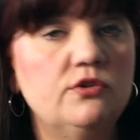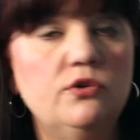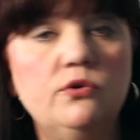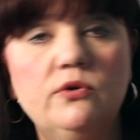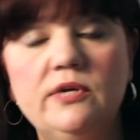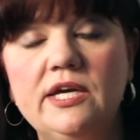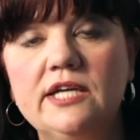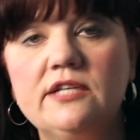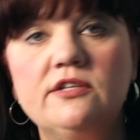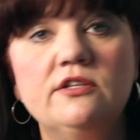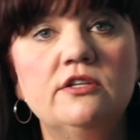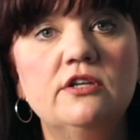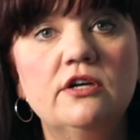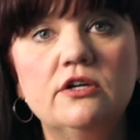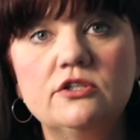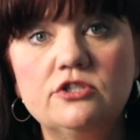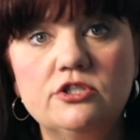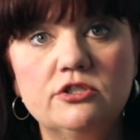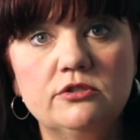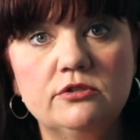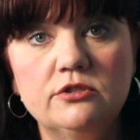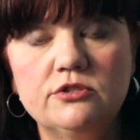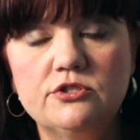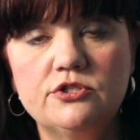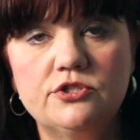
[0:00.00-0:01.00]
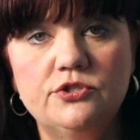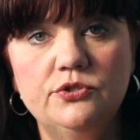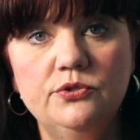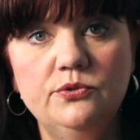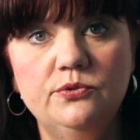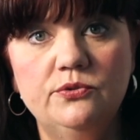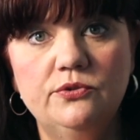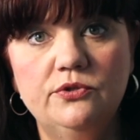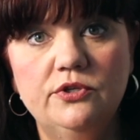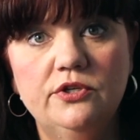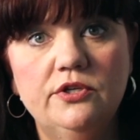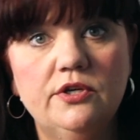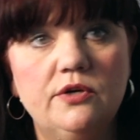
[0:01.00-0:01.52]
who get nodules
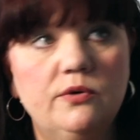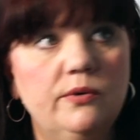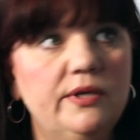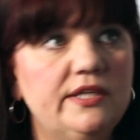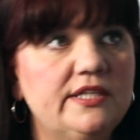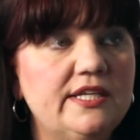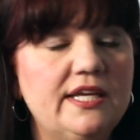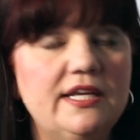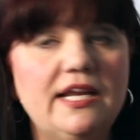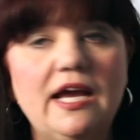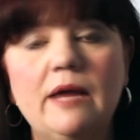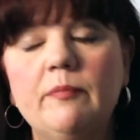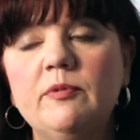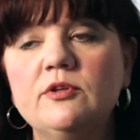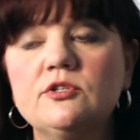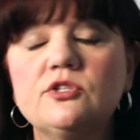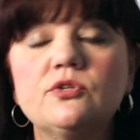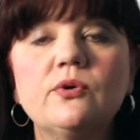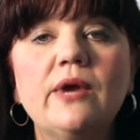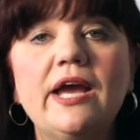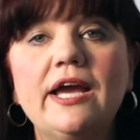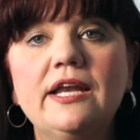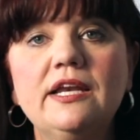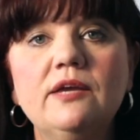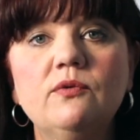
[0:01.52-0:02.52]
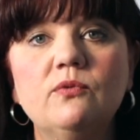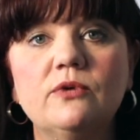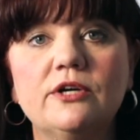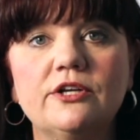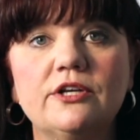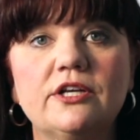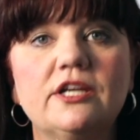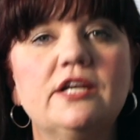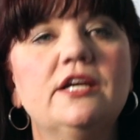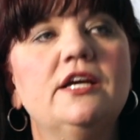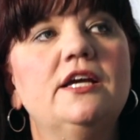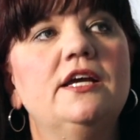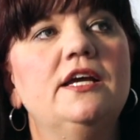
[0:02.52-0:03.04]
too. You know, it can happen to
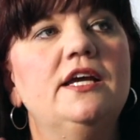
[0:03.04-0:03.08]
anyone.